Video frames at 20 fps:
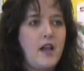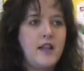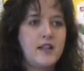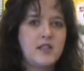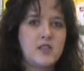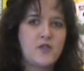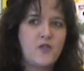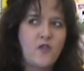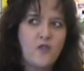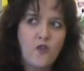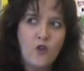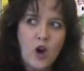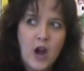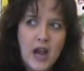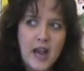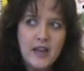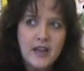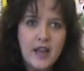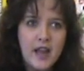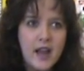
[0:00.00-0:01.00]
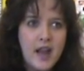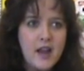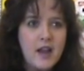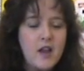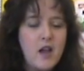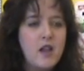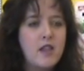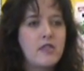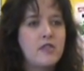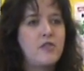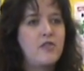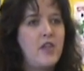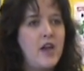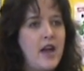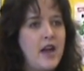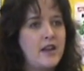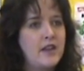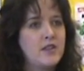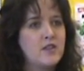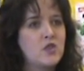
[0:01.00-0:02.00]
It's Friday?
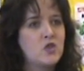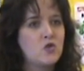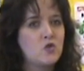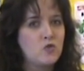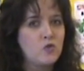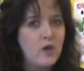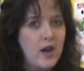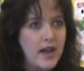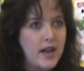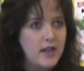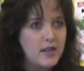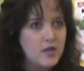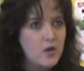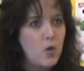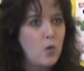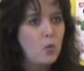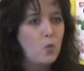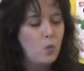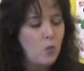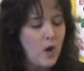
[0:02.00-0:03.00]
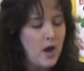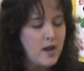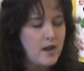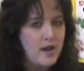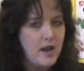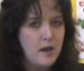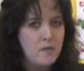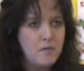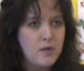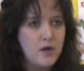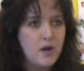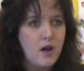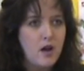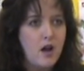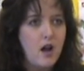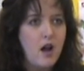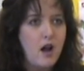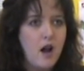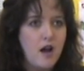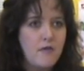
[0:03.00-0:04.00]
That is great. What number
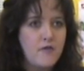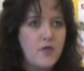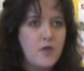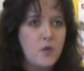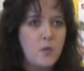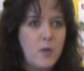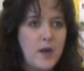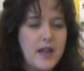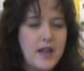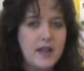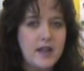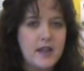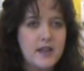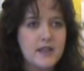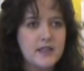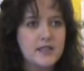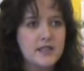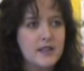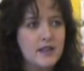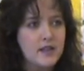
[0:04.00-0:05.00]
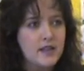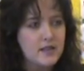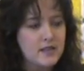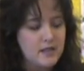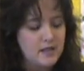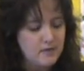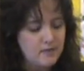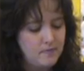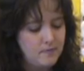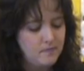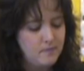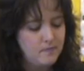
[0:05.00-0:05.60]
of the week is it?